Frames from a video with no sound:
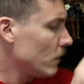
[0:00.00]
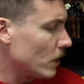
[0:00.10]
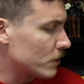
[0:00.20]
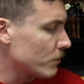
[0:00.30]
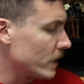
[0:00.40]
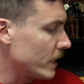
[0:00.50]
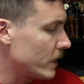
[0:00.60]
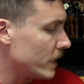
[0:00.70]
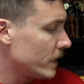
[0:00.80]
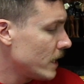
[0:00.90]
Looks really
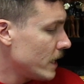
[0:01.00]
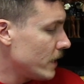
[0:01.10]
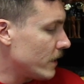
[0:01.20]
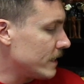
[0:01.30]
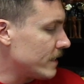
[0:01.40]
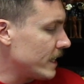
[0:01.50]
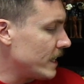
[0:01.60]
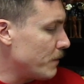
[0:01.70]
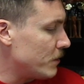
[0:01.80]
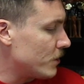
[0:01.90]
good. You can see
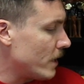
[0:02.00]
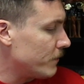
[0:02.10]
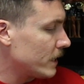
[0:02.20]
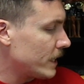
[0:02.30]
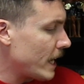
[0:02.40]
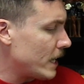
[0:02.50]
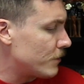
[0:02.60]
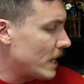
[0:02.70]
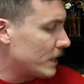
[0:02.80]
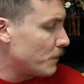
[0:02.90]
an image of the
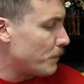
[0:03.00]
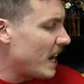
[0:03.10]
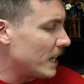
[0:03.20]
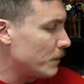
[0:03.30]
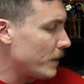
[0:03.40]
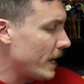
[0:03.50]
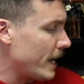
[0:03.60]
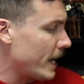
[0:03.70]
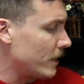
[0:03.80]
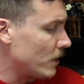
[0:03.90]
cage at the bottom
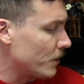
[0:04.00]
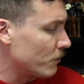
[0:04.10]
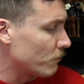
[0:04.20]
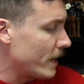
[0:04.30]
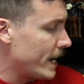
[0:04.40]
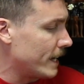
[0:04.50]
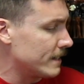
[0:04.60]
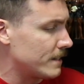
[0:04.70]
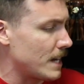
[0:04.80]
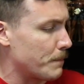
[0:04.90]
and the
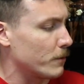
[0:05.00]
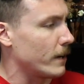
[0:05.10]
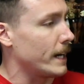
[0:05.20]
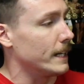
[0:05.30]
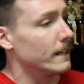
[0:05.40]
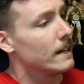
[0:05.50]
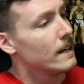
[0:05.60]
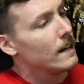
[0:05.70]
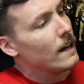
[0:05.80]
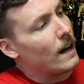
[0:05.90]
ring separated.
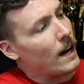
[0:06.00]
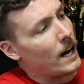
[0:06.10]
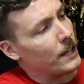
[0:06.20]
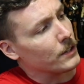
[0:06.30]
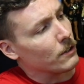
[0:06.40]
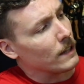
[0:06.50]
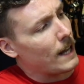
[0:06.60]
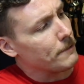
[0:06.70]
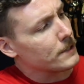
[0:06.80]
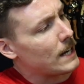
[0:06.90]
On the
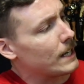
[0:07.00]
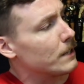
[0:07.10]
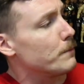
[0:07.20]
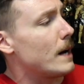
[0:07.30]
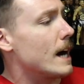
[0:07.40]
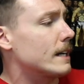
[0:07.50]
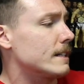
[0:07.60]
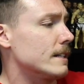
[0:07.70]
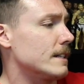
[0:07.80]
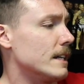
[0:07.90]
left side of the
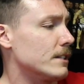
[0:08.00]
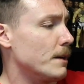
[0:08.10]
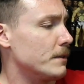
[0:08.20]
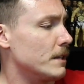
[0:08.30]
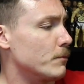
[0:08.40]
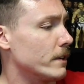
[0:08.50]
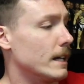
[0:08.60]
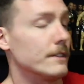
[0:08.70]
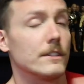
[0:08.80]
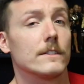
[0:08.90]
box it says W W E
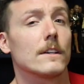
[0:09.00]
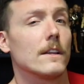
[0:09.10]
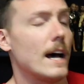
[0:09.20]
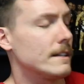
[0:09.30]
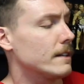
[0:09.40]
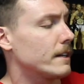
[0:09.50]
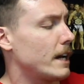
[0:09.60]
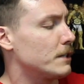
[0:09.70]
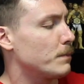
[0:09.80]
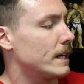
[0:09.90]
Legends Classic
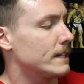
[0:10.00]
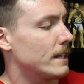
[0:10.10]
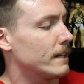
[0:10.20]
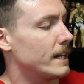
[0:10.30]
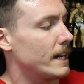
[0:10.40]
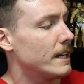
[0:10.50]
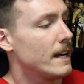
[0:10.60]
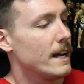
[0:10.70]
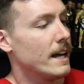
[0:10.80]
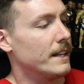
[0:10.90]
Cage Playset
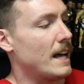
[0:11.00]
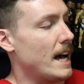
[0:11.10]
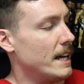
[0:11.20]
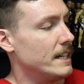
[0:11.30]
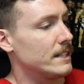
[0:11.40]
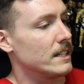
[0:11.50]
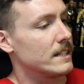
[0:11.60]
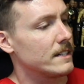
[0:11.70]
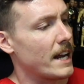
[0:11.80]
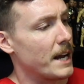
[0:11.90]
again, and that is
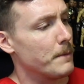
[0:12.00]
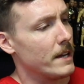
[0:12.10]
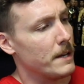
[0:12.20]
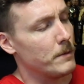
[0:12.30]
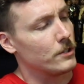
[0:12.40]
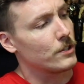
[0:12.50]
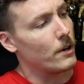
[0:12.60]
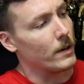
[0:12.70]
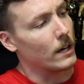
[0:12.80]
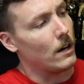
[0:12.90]
the same image
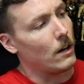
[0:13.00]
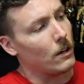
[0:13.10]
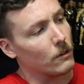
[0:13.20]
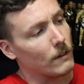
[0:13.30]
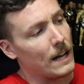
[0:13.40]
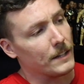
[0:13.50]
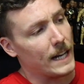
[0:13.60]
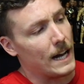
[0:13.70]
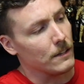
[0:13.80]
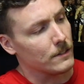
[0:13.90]
going all around
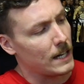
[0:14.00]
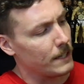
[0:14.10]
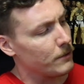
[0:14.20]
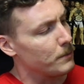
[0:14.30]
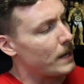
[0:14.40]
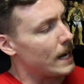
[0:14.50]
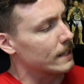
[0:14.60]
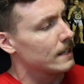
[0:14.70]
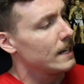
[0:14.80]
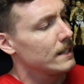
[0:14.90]
the outside of the
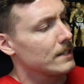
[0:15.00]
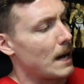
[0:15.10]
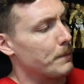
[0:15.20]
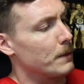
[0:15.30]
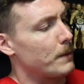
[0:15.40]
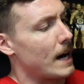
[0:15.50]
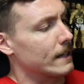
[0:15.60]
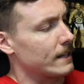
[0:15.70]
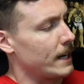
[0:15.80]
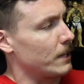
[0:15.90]
box, top of the
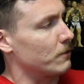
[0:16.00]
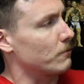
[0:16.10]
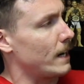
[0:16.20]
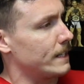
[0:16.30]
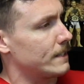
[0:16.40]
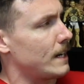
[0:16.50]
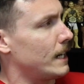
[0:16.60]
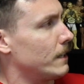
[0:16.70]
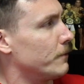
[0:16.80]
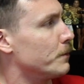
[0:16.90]
box, and the right
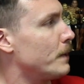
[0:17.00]
side of the